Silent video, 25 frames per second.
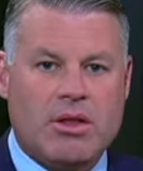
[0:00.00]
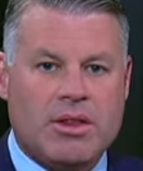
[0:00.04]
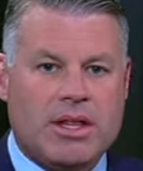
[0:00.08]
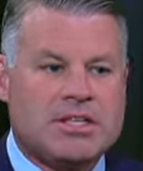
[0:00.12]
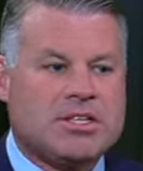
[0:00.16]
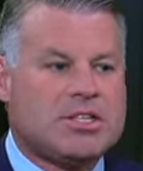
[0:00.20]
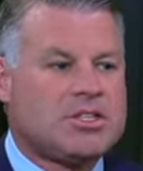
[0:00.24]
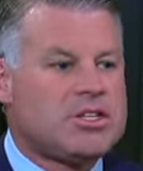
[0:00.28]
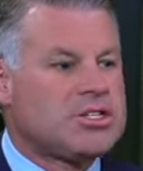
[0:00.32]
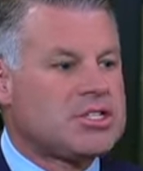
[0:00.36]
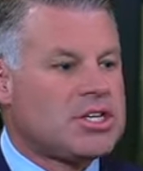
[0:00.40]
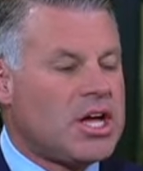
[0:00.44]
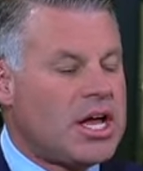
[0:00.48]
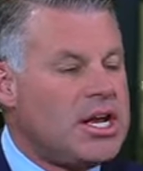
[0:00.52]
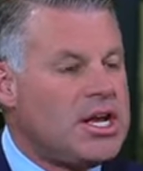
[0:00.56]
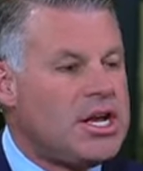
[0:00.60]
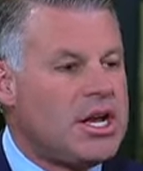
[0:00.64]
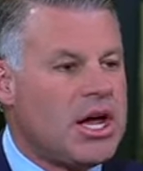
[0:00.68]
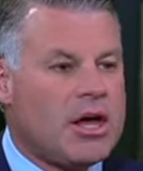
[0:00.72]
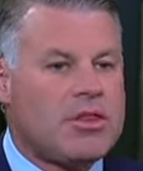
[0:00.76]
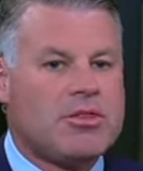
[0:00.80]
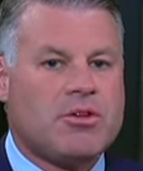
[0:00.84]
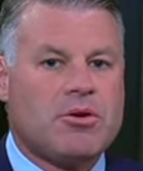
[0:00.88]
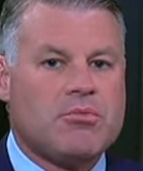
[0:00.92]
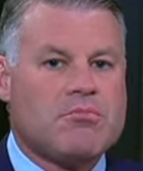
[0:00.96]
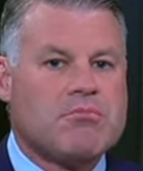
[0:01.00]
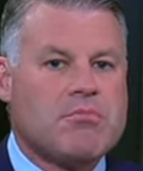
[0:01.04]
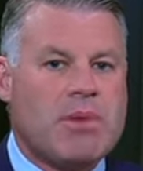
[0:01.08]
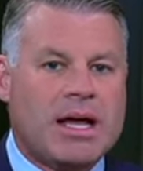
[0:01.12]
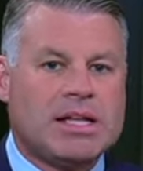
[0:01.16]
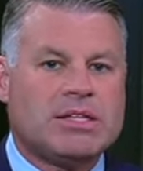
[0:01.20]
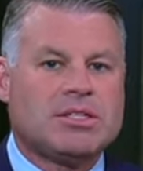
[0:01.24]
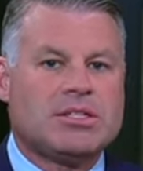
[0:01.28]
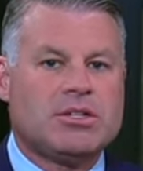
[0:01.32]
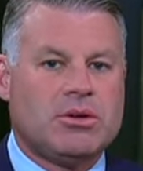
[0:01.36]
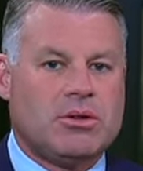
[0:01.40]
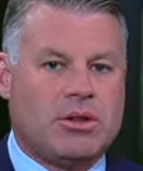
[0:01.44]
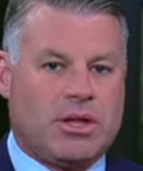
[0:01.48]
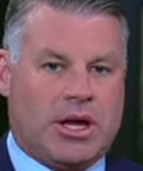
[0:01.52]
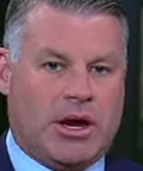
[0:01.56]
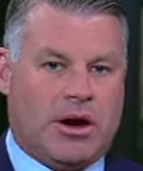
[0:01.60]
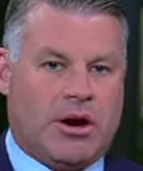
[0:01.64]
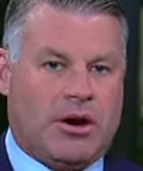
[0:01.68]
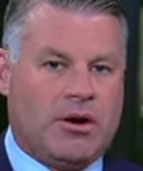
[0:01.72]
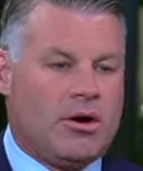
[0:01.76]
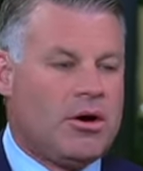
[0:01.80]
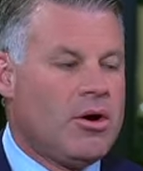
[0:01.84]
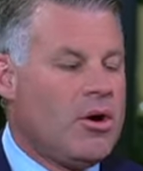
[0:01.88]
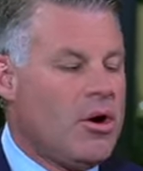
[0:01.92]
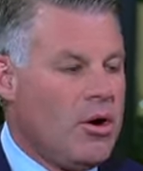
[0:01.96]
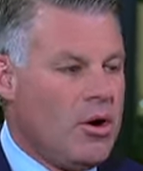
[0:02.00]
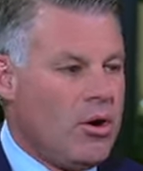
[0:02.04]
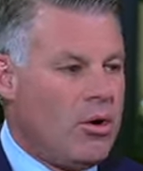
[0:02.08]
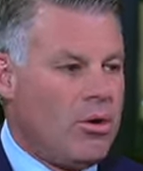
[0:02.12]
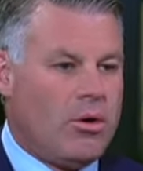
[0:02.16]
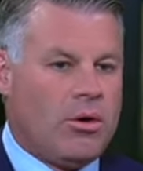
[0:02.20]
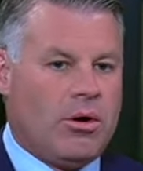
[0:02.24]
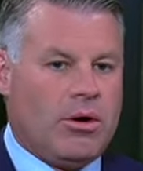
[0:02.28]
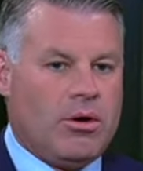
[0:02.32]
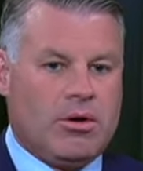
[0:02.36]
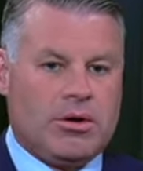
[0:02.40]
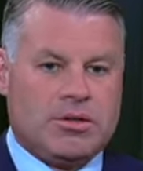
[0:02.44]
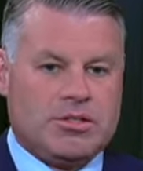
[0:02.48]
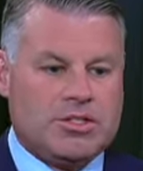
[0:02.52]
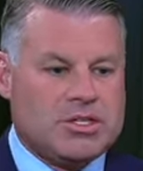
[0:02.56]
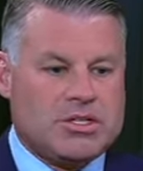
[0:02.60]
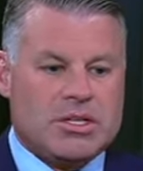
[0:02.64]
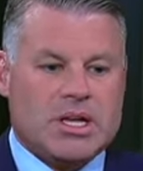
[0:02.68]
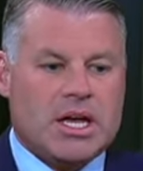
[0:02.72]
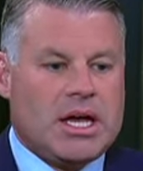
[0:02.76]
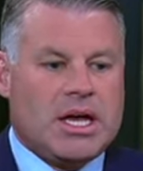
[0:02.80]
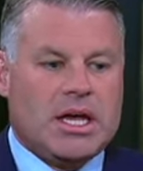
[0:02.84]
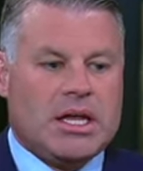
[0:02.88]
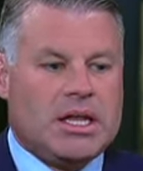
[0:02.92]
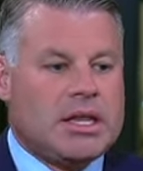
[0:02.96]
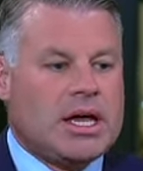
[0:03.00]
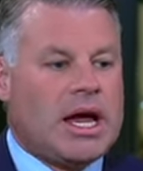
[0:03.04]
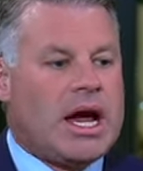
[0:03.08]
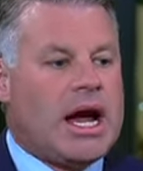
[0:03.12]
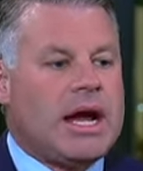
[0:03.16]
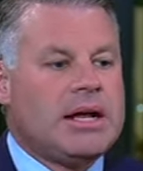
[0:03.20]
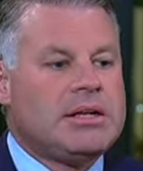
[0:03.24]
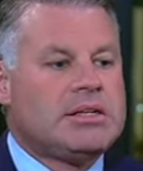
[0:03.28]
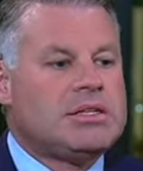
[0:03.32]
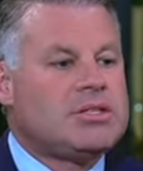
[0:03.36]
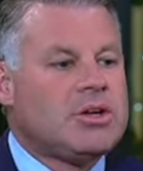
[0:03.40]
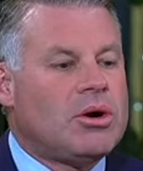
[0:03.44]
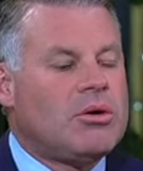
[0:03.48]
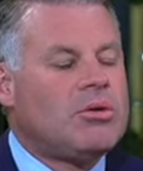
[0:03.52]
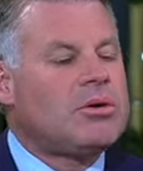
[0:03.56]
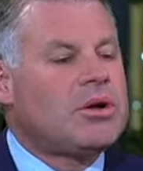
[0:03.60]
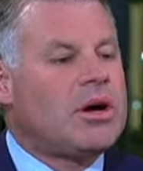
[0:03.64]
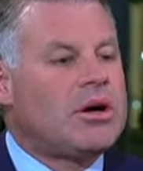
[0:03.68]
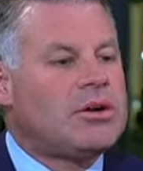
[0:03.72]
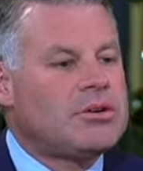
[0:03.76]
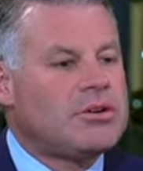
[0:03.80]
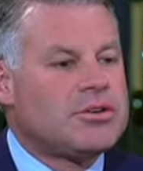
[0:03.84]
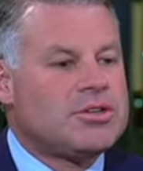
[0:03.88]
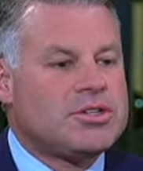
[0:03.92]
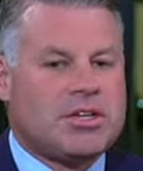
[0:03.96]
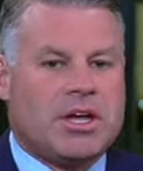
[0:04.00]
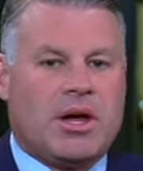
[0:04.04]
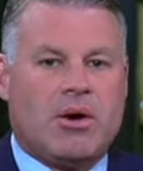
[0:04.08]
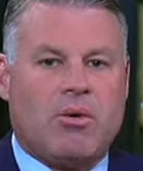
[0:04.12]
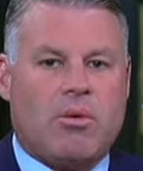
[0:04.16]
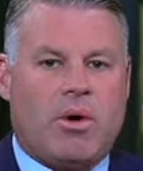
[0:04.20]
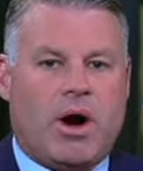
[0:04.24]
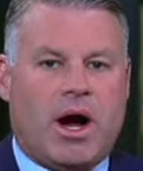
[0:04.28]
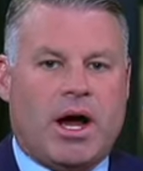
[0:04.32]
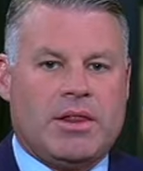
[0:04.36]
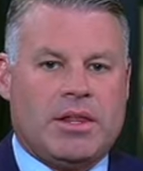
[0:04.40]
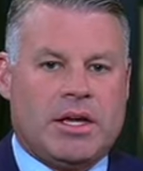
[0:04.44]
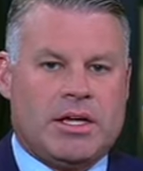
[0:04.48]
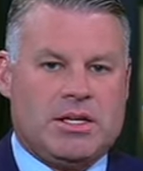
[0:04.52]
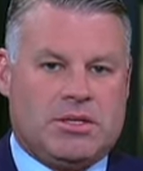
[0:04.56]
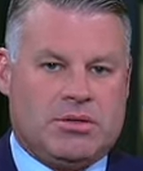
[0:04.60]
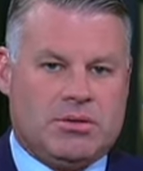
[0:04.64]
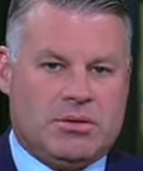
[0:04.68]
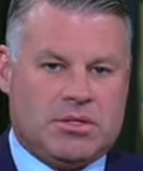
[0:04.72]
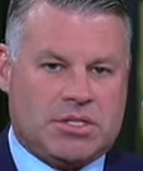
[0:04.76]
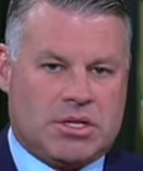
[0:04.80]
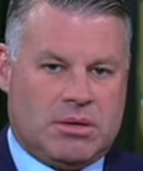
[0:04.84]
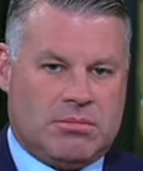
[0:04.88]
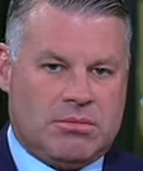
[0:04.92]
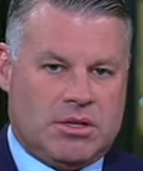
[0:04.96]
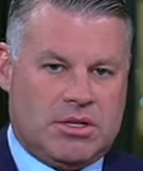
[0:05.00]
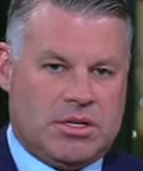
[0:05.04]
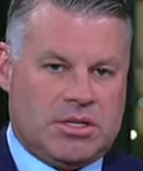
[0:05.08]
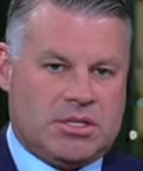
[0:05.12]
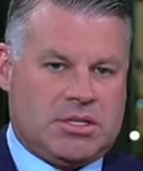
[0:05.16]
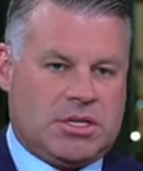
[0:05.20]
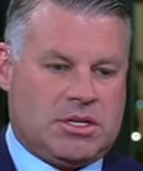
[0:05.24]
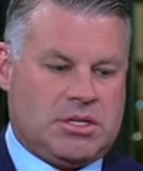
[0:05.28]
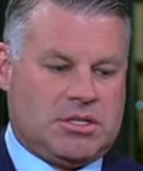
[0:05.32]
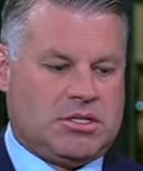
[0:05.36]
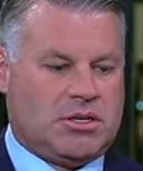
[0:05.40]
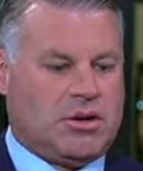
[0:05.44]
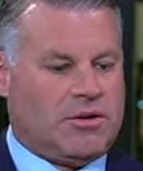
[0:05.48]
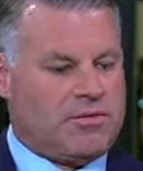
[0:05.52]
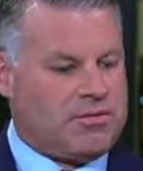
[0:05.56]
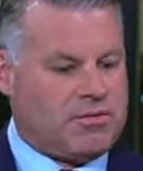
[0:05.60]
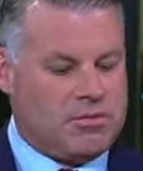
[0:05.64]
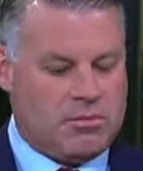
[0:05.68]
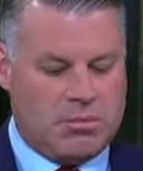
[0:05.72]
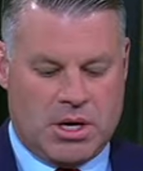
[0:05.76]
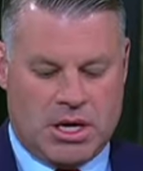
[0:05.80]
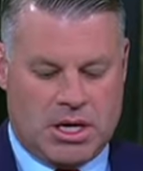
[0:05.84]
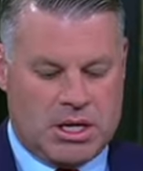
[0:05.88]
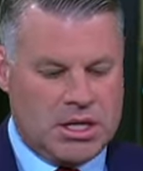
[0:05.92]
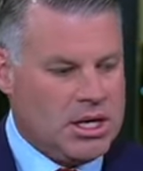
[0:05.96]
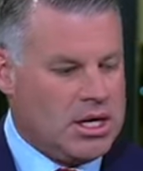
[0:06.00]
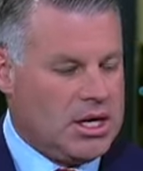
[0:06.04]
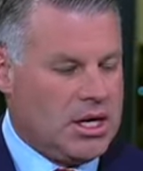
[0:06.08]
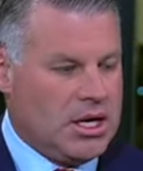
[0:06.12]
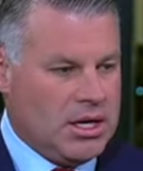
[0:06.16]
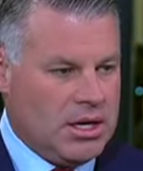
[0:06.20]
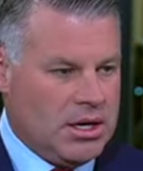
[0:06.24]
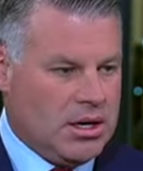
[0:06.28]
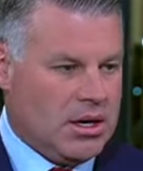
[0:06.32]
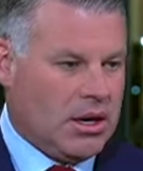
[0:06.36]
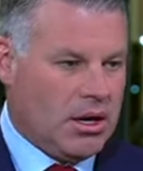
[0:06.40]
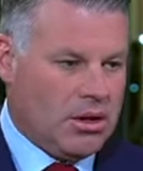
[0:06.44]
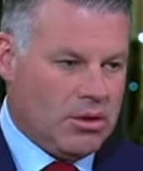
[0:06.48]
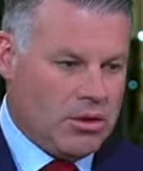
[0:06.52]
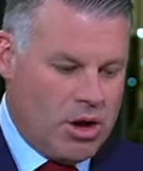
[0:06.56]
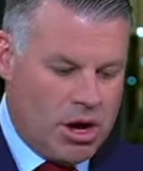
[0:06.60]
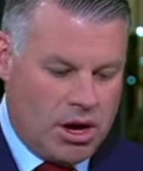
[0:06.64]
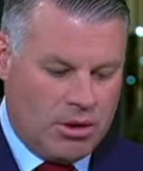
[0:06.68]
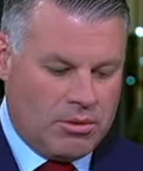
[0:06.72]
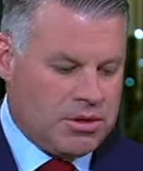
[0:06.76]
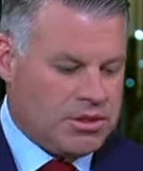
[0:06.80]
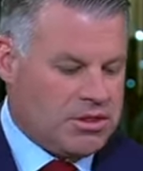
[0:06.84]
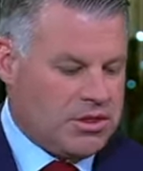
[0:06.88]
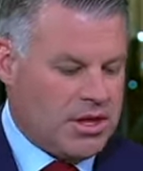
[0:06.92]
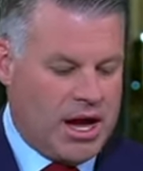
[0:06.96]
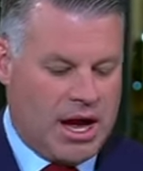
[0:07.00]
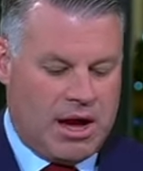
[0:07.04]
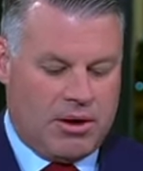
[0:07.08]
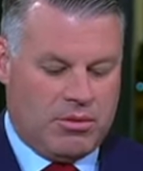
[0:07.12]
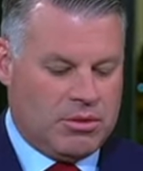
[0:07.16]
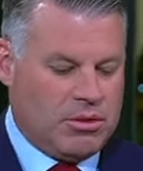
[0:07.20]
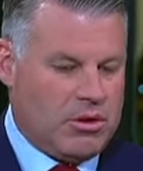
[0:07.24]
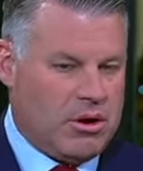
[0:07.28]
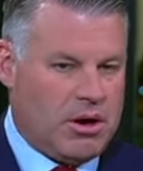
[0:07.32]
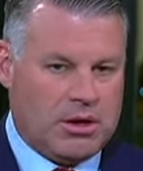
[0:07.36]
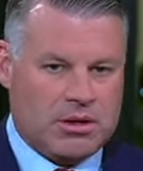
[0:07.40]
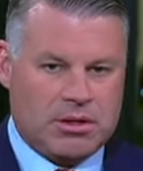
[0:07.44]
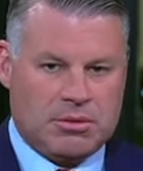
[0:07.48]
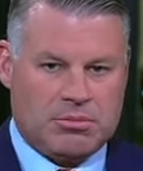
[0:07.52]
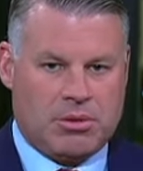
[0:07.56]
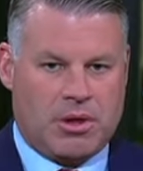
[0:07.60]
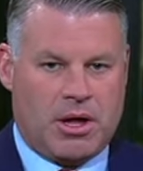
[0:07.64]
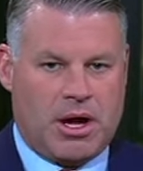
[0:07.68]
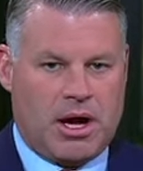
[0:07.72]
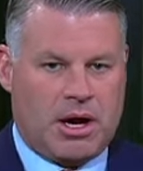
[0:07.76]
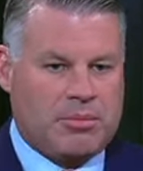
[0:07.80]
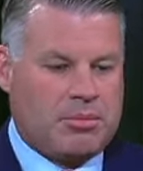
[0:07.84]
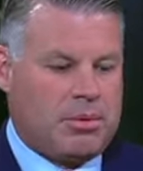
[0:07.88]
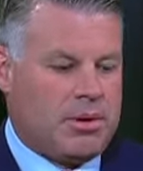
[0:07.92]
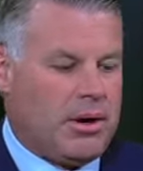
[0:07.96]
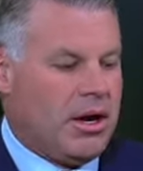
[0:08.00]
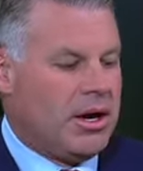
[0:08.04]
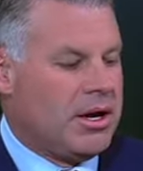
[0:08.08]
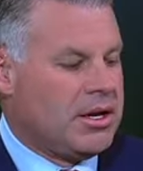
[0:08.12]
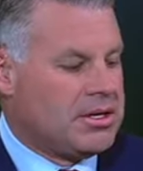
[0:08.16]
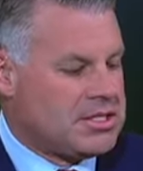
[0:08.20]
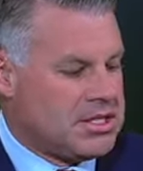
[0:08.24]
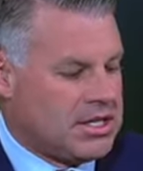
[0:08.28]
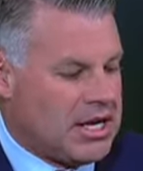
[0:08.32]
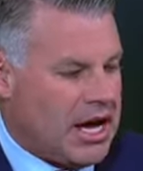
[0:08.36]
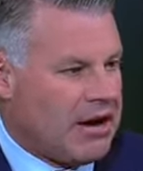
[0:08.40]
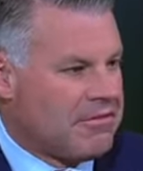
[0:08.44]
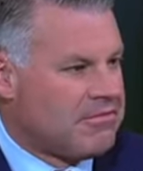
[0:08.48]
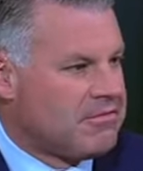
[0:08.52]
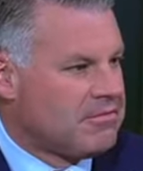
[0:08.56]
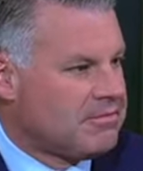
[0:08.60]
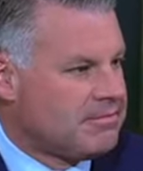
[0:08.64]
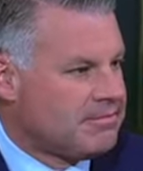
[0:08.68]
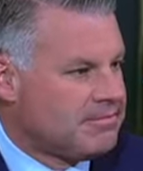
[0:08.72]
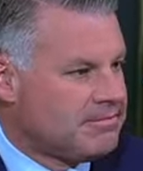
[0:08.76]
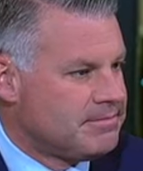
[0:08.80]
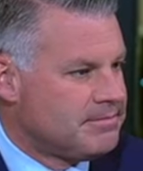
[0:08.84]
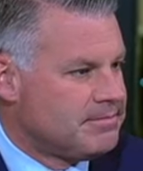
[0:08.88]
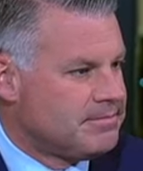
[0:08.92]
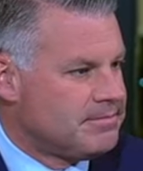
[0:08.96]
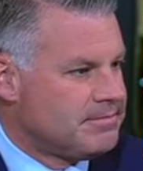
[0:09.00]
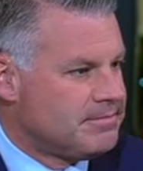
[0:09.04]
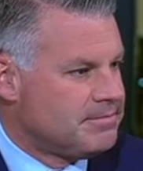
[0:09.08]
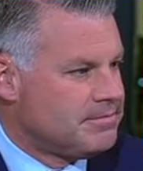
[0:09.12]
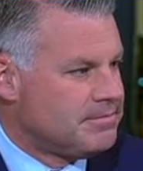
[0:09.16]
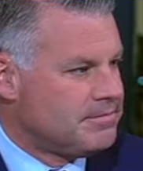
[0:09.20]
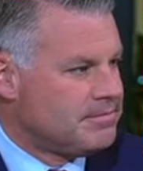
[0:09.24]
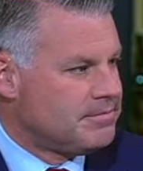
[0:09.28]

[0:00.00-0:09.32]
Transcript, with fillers: That's just another mental error, or just uh, I don't understand why they do some of these things. So for me, along with that, along the block punt, it's an F. Right.